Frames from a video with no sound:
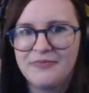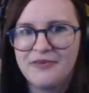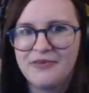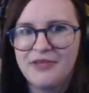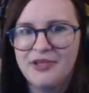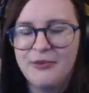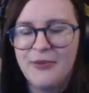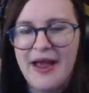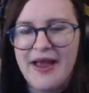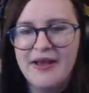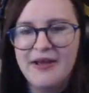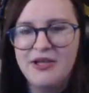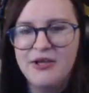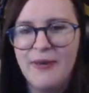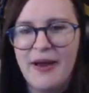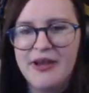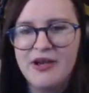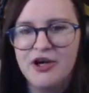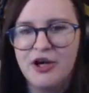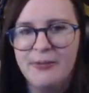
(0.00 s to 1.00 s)
You ain't, you
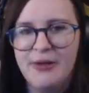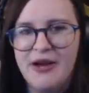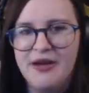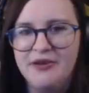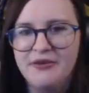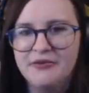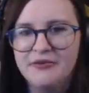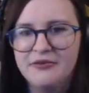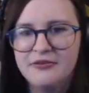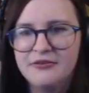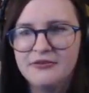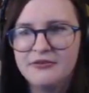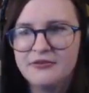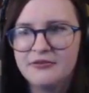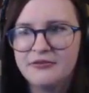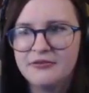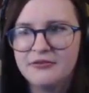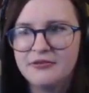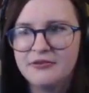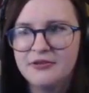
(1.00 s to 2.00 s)
ain't coming.
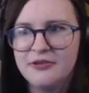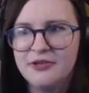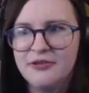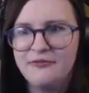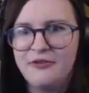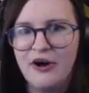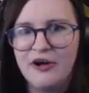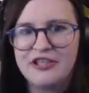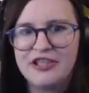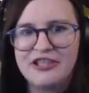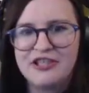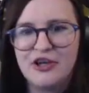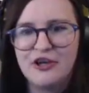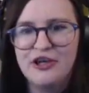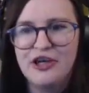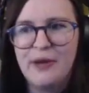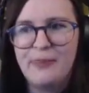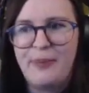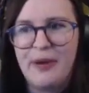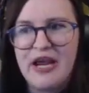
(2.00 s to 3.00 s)
Foxy's
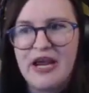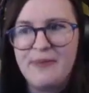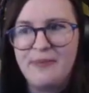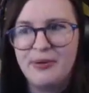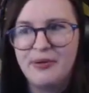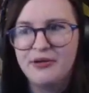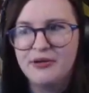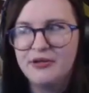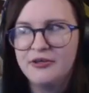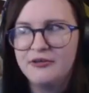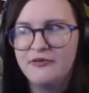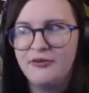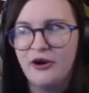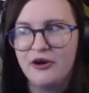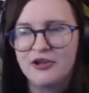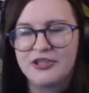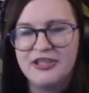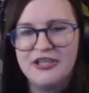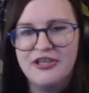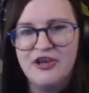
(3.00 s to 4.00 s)
doing a peep.
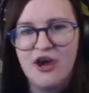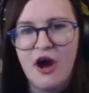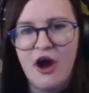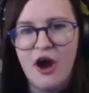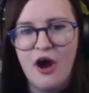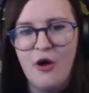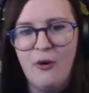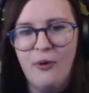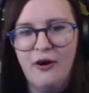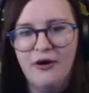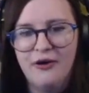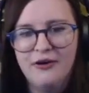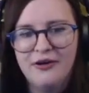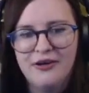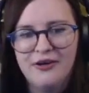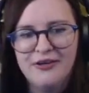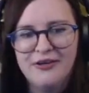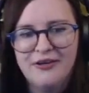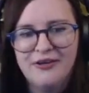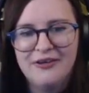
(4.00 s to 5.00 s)
Foxy, no.
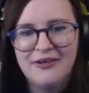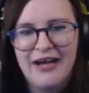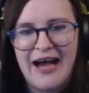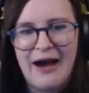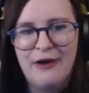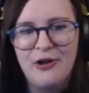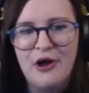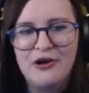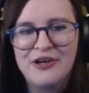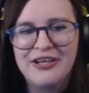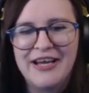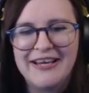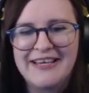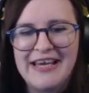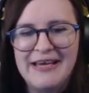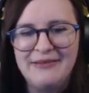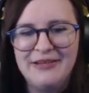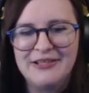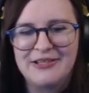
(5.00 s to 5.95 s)
How long can I keep the